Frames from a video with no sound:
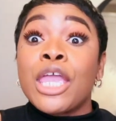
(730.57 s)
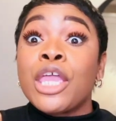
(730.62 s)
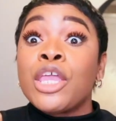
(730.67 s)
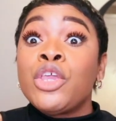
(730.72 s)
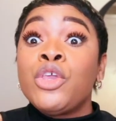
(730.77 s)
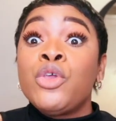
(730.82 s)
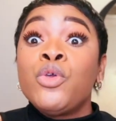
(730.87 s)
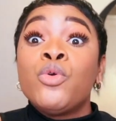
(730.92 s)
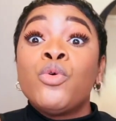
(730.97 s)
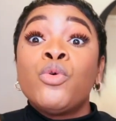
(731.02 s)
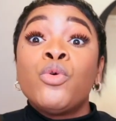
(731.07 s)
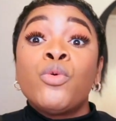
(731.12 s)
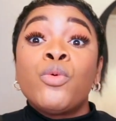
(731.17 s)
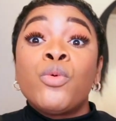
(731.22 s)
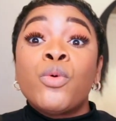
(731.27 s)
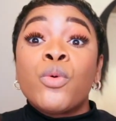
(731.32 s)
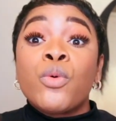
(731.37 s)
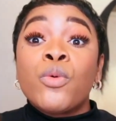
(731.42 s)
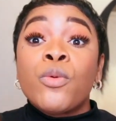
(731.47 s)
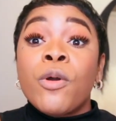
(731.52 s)

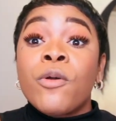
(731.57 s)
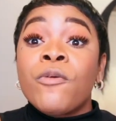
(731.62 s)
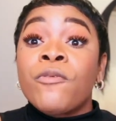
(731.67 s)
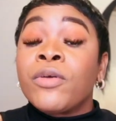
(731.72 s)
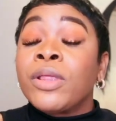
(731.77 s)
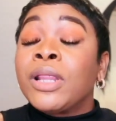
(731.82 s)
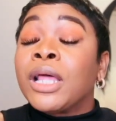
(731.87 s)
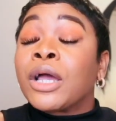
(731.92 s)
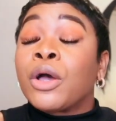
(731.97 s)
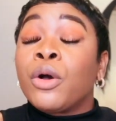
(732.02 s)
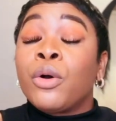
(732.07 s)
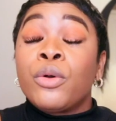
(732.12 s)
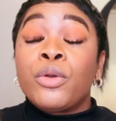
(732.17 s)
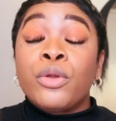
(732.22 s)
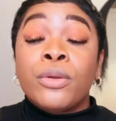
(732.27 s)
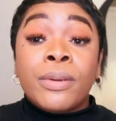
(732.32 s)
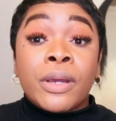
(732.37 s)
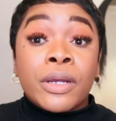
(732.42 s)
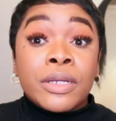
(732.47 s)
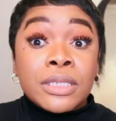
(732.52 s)
You feel like a whole
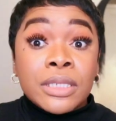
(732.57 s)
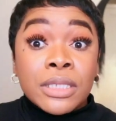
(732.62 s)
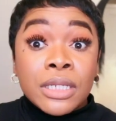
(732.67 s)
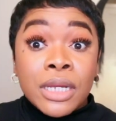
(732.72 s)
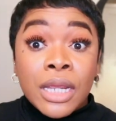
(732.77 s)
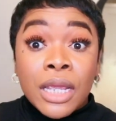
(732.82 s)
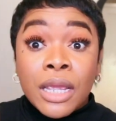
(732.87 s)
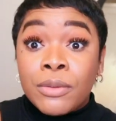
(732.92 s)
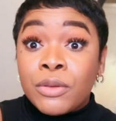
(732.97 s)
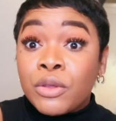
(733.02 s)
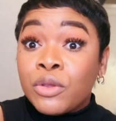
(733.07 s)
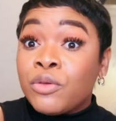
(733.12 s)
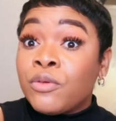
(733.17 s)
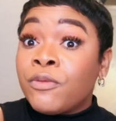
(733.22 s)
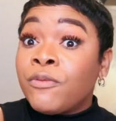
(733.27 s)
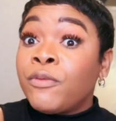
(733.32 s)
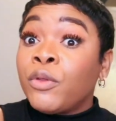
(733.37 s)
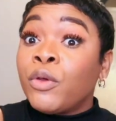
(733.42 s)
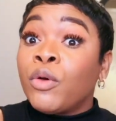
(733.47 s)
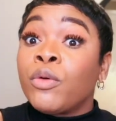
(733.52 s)
new person. If you
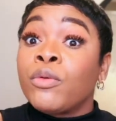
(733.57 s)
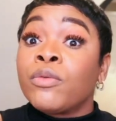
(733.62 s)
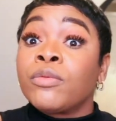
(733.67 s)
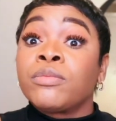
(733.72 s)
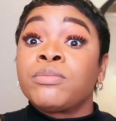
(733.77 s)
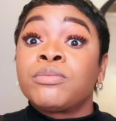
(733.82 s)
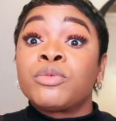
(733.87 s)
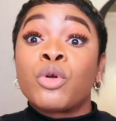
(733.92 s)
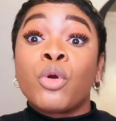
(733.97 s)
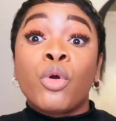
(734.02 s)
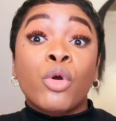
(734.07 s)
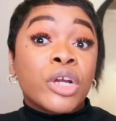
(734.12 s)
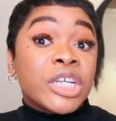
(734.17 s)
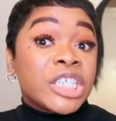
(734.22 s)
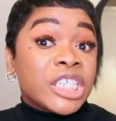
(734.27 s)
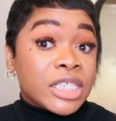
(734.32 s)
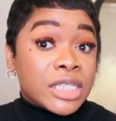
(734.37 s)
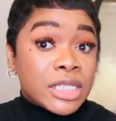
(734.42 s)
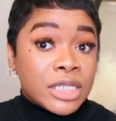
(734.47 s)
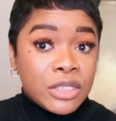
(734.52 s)
feel
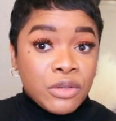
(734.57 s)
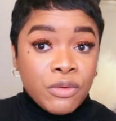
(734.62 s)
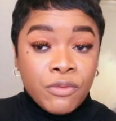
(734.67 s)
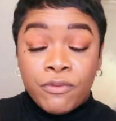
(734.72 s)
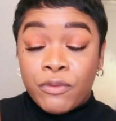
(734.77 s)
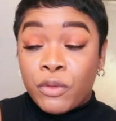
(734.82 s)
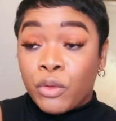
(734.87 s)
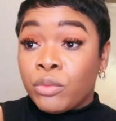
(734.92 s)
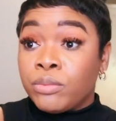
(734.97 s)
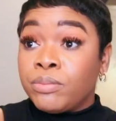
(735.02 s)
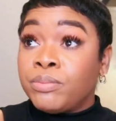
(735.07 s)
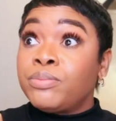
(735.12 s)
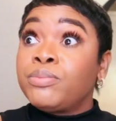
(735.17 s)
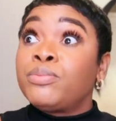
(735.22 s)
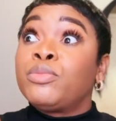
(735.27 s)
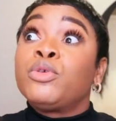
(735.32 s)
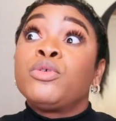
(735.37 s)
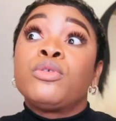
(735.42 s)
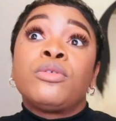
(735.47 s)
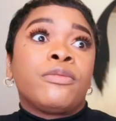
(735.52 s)
gorgeous, you feel
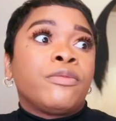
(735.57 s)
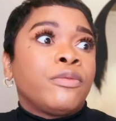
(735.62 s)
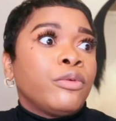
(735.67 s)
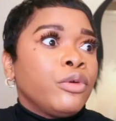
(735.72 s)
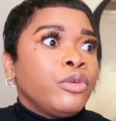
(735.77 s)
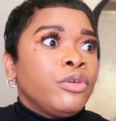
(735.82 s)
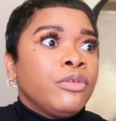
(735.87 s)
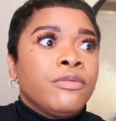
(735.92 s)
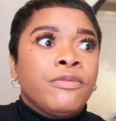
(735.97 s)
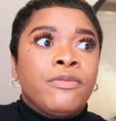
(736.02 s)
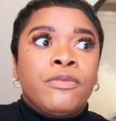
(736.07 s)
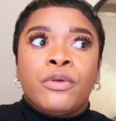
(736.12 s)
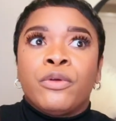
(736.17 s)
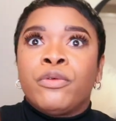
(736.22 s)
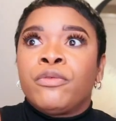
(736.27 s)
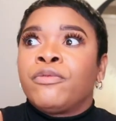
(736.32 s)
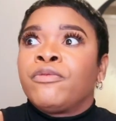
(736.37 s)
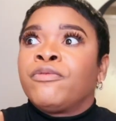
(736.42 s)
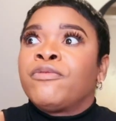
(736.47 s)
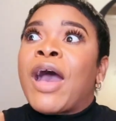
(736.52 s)
beautiful, you
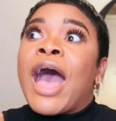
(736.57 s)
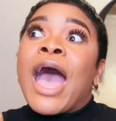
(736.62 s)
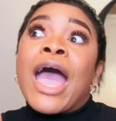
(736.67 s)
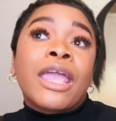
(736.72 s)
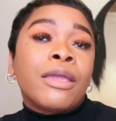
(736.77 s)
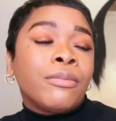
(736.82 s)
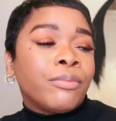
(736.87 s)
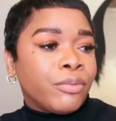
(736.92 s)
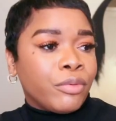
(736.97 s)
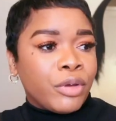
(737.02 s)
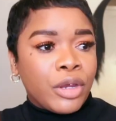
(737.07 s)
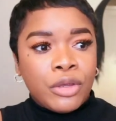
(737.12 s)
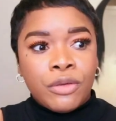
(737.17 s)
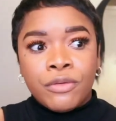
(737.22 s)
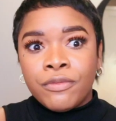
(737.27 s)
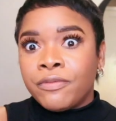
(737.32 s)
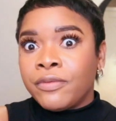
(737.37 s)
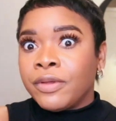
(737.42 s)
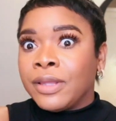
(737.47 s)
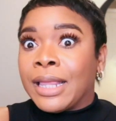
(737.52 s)
feel vibrant,
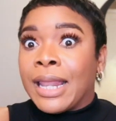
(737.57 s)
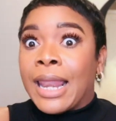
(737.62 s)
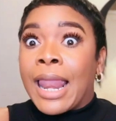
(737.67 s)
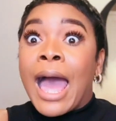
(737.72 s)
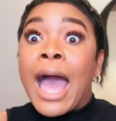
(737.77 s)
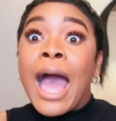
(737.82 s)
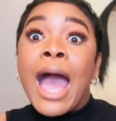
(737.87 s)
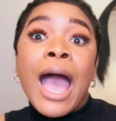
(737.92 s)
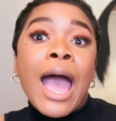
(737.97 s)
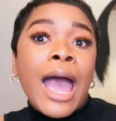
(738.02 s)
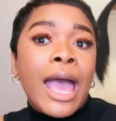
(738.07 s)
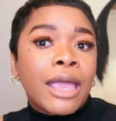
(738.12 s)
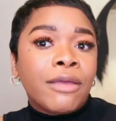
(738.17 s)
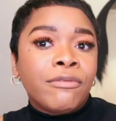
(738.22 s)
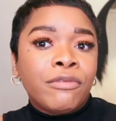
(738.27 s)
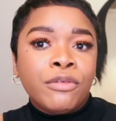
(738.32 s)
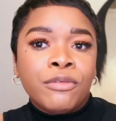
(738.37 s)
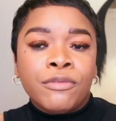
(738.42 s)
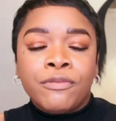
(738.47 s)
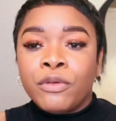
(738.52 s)
you feel
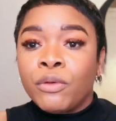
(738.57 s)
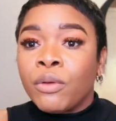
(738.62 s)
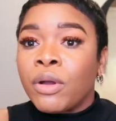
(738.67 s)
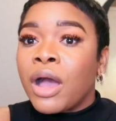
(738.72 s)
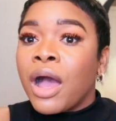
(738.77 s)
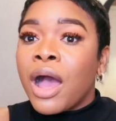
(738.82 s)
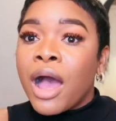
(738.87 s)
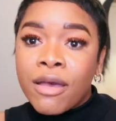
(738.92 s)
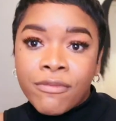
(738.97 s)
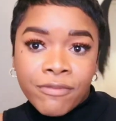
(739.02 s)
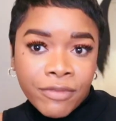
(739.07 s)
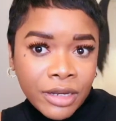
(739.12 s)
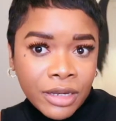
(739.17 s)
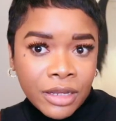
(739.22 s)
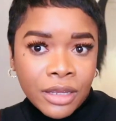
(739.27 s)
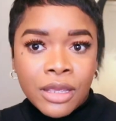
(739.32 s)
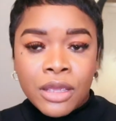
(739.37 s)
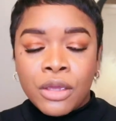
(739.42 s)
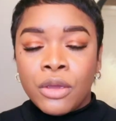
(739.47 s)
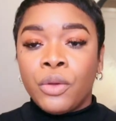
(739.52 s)
alive, you feel
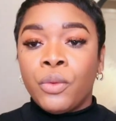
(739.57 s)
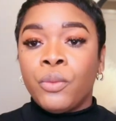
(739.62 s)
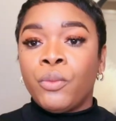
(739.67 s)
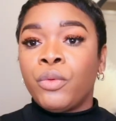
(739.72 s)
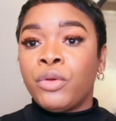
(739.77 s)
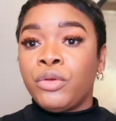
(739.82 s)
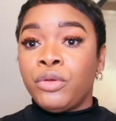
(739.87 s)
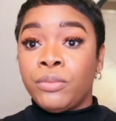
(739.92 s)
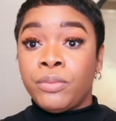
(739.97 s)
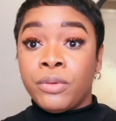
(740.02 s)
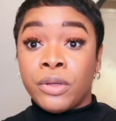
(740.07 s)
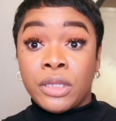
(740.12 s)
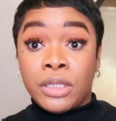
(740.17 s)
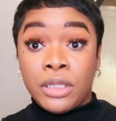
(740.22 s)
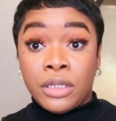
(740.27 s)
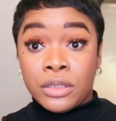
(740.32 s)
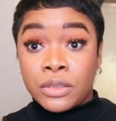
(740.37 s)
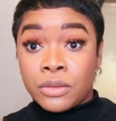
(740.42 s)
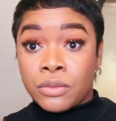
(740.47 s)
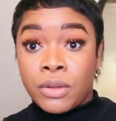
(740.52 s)
confident when you put
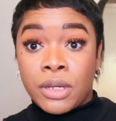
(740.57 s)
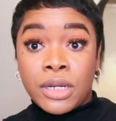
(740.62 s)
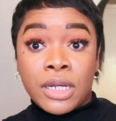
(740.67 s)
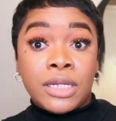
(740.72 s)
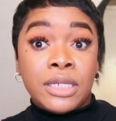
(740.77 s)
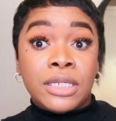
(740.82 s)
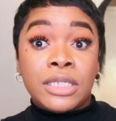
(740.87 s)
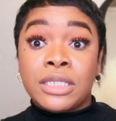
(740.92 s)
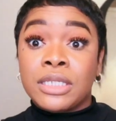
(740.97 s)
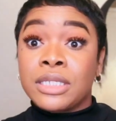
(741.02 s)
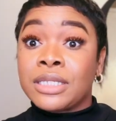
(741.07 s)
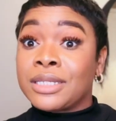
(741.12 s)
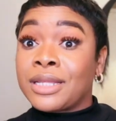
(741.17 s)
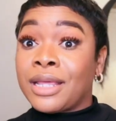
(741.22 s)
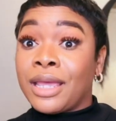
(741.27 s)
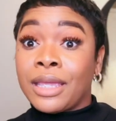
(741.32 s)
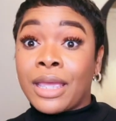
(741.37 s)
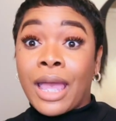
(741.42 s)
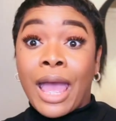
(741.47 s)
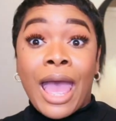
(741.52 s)
these on. And it's just
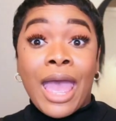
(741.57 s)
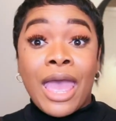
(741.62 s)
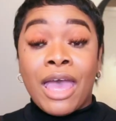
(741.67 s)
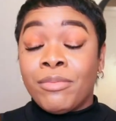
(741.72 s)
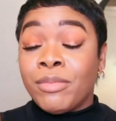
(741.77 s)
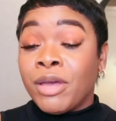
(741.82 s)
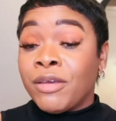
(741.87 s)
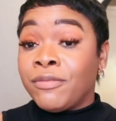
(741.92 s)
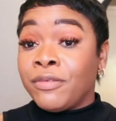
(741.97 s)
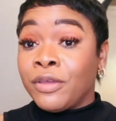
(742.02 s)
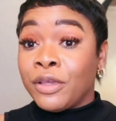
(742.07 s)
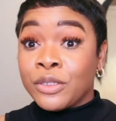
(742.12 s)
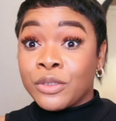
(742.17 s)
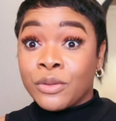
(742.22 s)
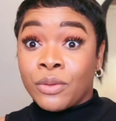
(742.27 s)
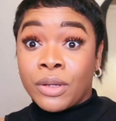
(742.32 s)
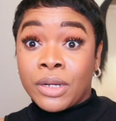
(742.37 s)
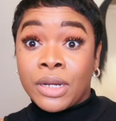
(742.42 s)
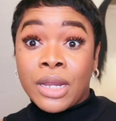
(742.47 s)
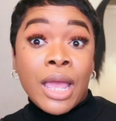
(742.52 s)
like, I have my figs
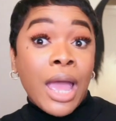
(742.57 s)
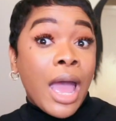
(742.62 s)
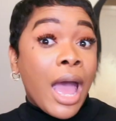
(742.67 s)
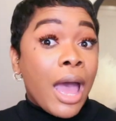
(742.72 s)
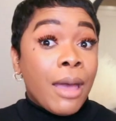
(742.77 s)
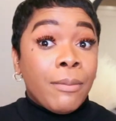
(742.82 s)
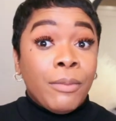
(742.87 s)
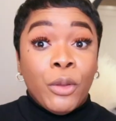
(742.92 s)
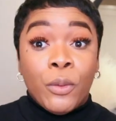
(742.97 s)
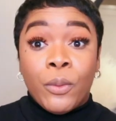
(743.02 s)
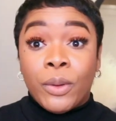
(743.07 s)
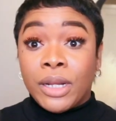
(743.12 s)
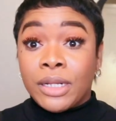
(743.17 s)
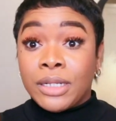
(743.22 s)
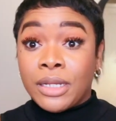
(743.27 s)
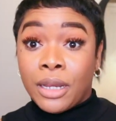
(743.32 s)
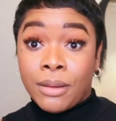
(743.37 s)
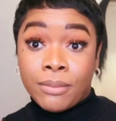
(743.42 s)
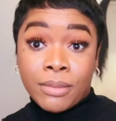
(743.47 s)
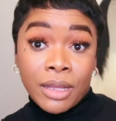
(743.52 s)
on. I'm doing a
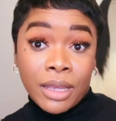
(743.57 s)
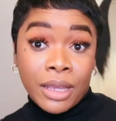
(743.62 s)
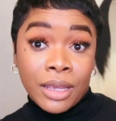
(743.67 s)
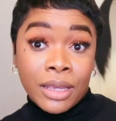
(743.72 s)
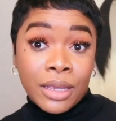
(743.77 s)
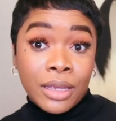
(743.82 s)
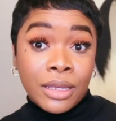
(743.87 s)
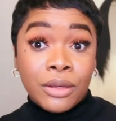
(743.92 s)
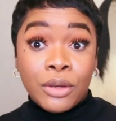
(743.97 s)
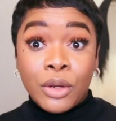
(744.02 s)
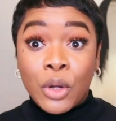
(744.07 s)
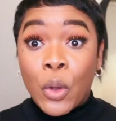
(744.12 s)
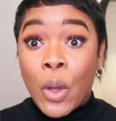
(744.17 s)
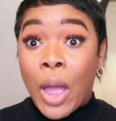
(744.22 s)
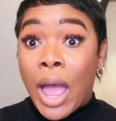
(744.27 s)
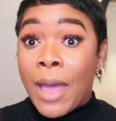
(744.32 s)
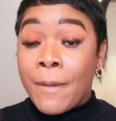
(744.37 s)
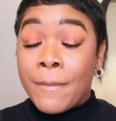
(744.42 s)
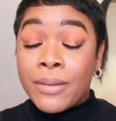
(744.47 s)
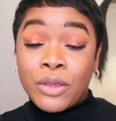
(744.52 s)
damn thing. You
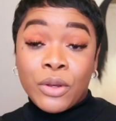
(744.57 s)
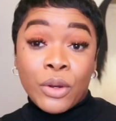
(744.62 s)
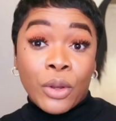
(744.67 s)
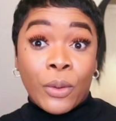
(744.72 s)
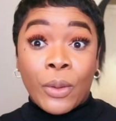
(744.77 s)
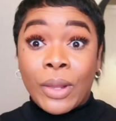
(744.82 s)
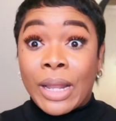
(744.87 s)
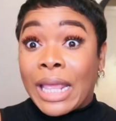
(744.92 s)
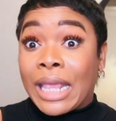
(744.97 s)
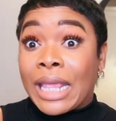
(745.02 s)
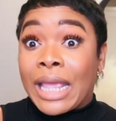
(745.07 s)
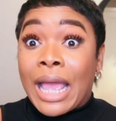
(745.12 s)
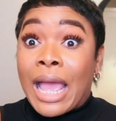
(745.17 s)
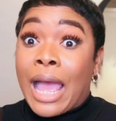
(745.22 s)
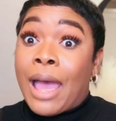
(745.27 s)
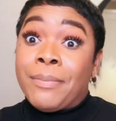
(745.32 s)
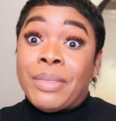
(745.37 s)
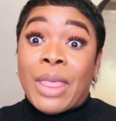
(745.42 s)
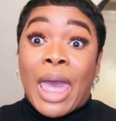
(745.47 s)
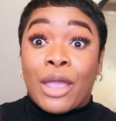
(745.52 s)
know,
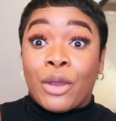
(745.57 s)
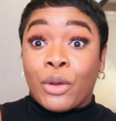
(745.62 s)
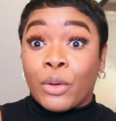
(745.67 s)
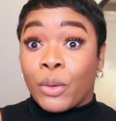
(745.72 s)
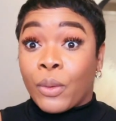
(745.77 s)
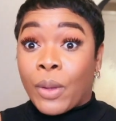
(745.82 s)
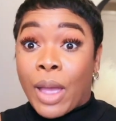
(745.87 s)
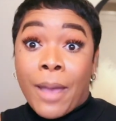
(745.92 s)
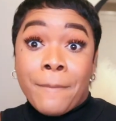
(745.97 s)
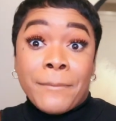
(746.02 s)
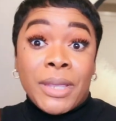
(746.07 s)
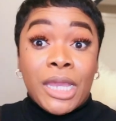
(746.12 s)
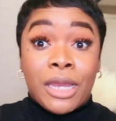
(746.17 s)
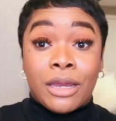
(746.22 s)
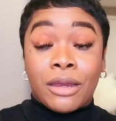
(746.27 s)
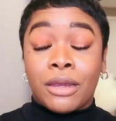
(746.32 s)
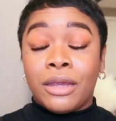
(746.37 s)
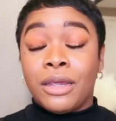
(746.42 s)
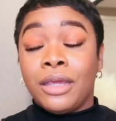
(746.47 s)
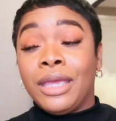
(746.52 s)
I'm that girl. I'm
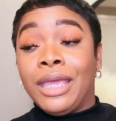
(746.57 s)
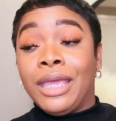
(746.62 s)
here.